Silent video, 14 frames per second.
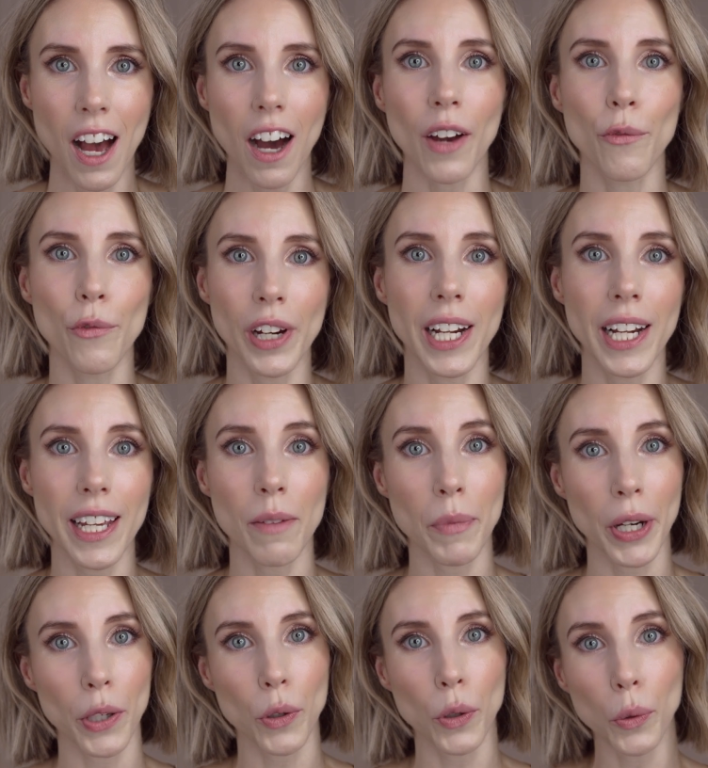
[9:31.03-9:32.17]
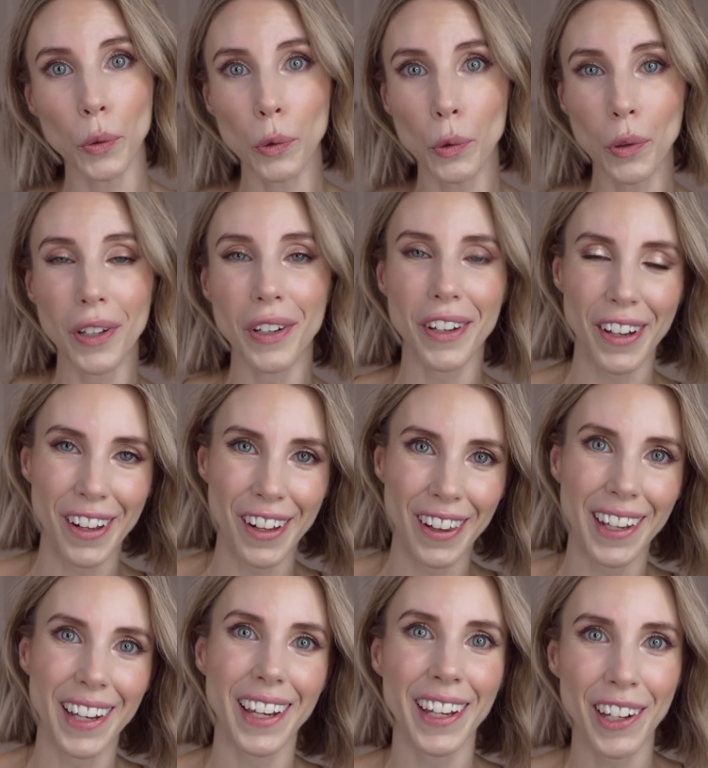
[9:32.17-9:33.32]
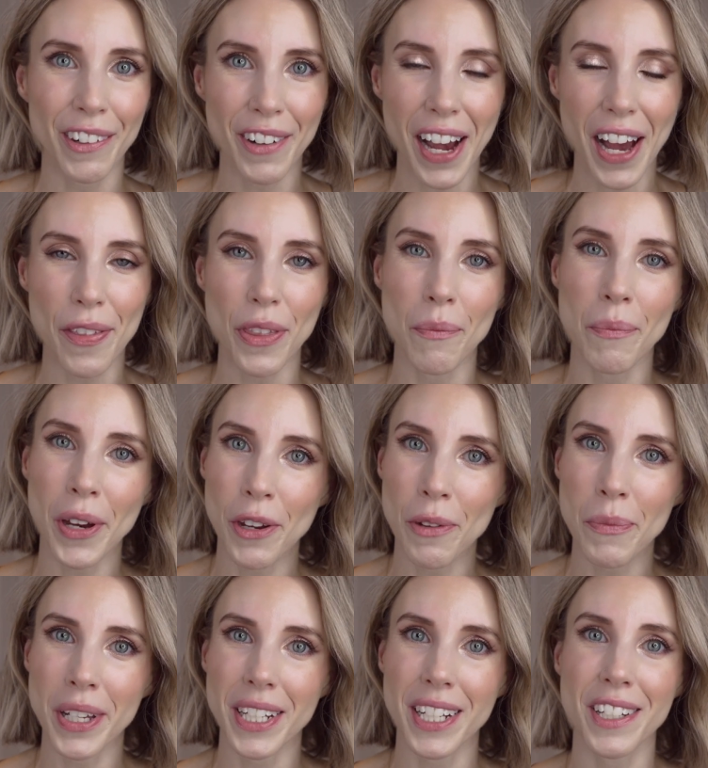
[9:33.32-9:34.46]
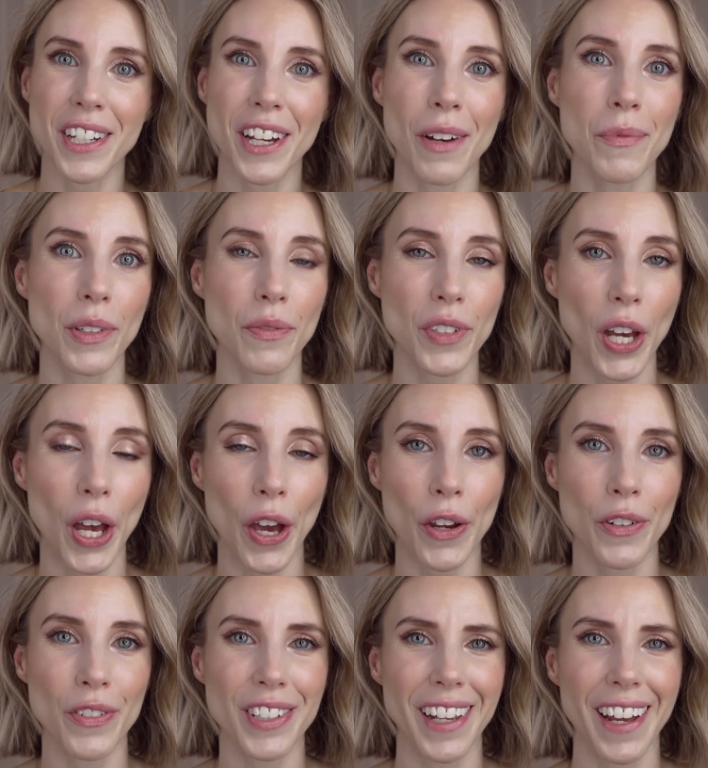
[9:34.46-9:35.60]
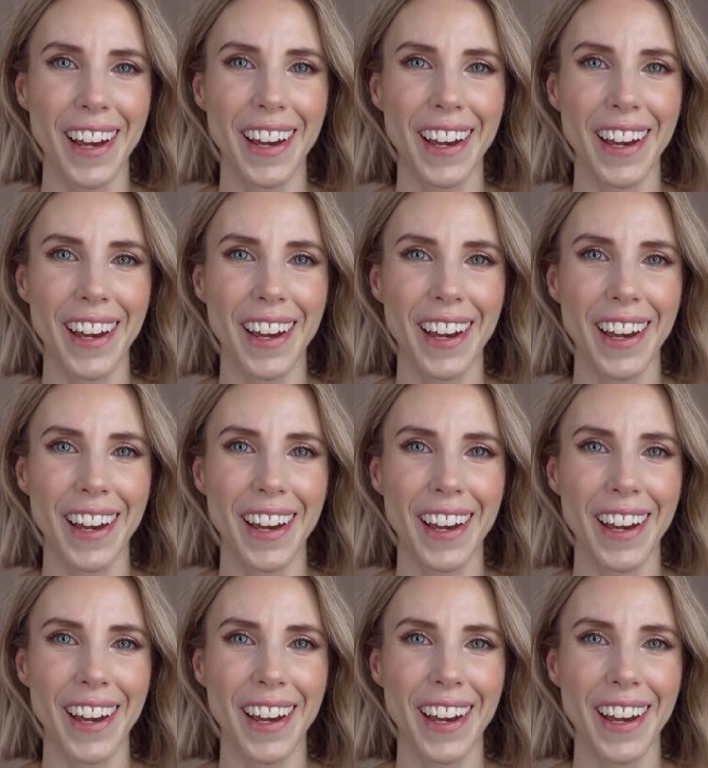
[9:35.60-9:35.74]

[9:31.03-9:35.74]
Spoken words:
I'm really in my cool girl era at the moment in terms of tones.